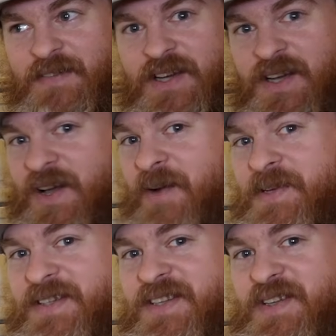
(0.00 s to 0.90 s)
a
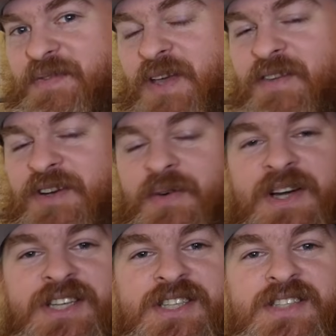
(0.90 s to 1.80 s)
comment if you have any
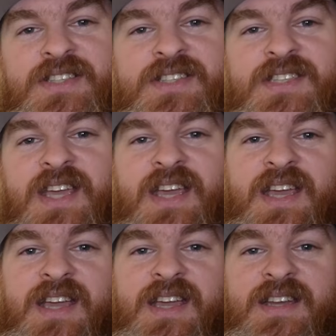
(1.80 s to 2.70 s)
questions,
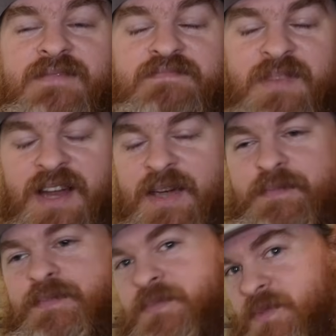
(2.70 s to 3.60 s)
and like,
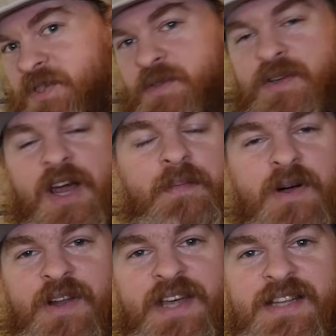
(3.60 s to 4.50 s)
subscribe,
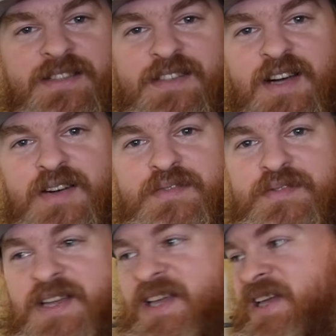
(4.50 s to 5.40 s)
all that stuff.
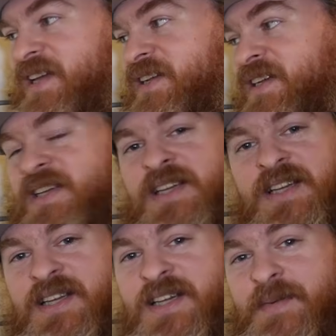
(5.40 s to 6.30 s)
And
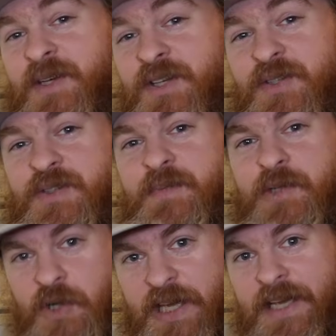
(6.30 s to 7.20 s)
I'm gonna do some
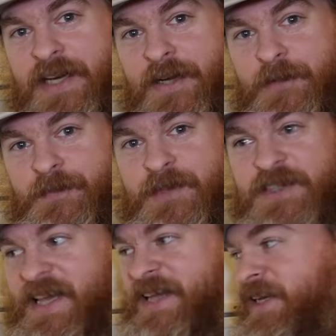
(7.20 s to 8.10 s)
cooking now
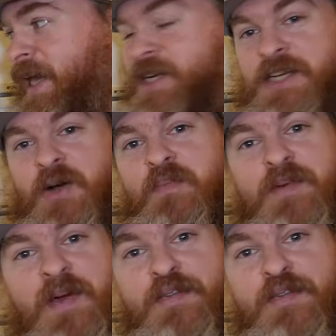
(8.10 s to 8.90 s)
because I can actually open my